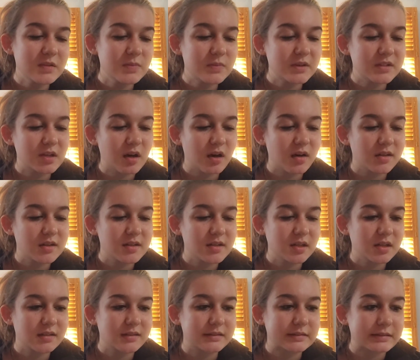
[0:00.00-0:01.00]
but it's honestly
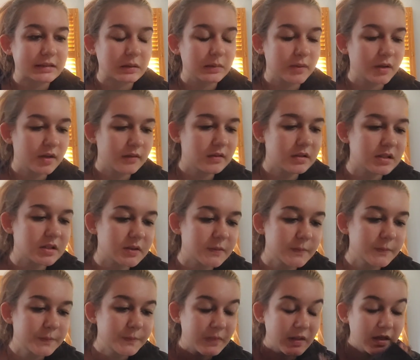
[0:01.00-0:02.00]
not that big of a deal.
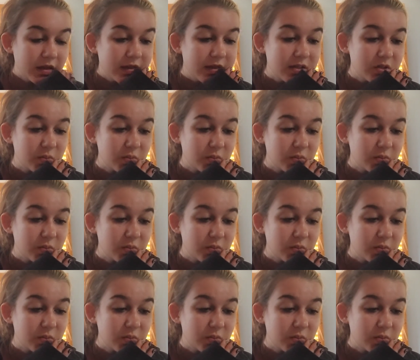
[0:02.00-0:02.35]
This